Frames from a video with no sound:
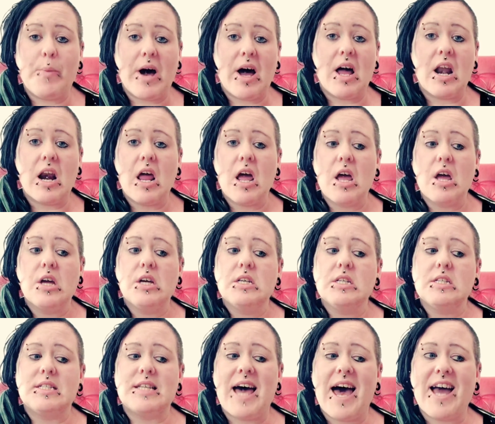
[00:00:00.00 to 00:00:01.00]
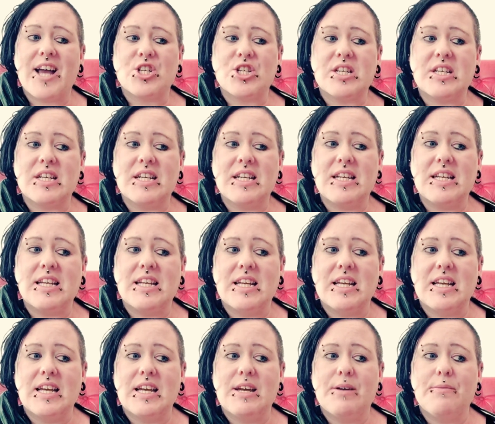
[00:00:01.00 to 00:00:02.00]
But to actually
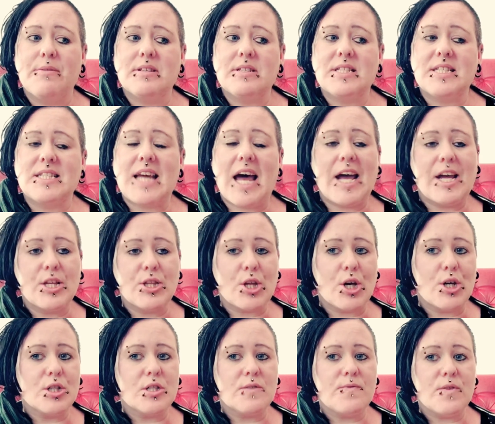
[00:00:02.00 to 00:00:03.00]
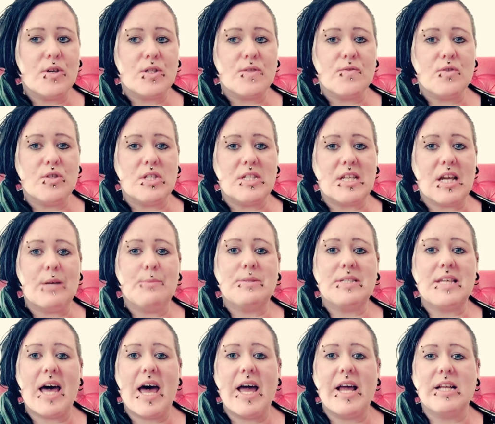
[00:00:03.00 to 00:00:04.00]
take those first few
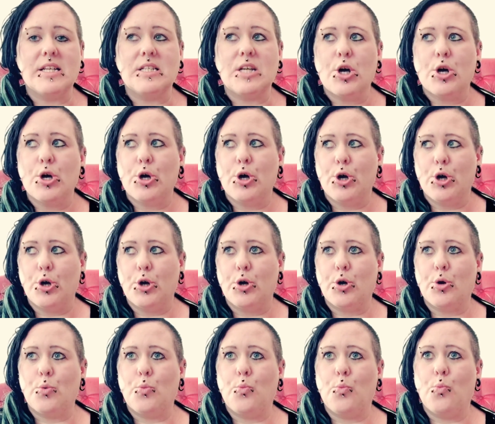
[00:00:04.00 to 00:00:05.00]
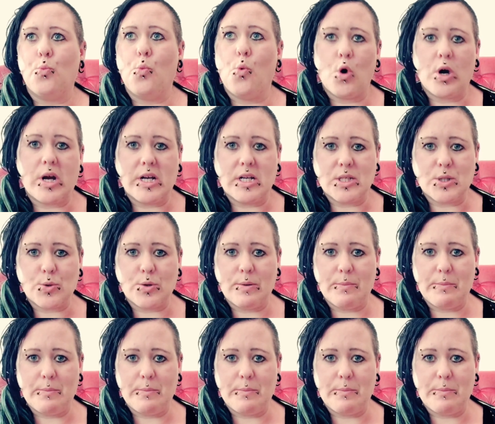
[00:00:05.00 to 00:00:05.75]
steps and walk into a